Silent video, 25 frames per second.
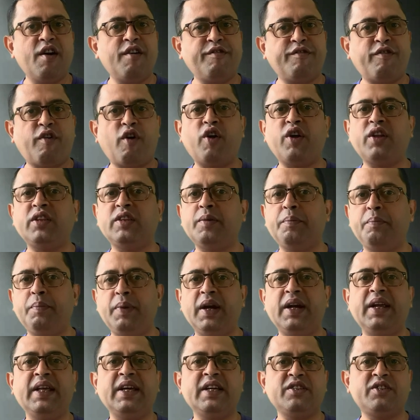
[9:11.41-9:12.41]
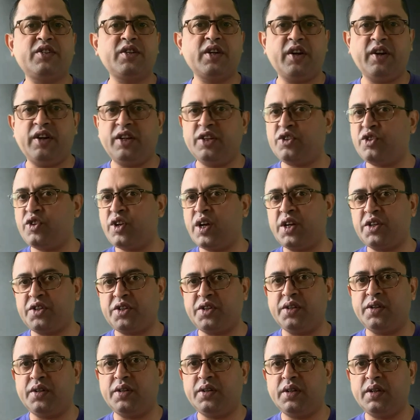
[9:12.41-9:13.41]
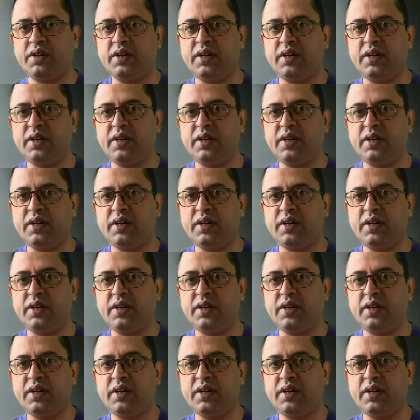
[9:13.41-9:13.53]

following the building's destruction.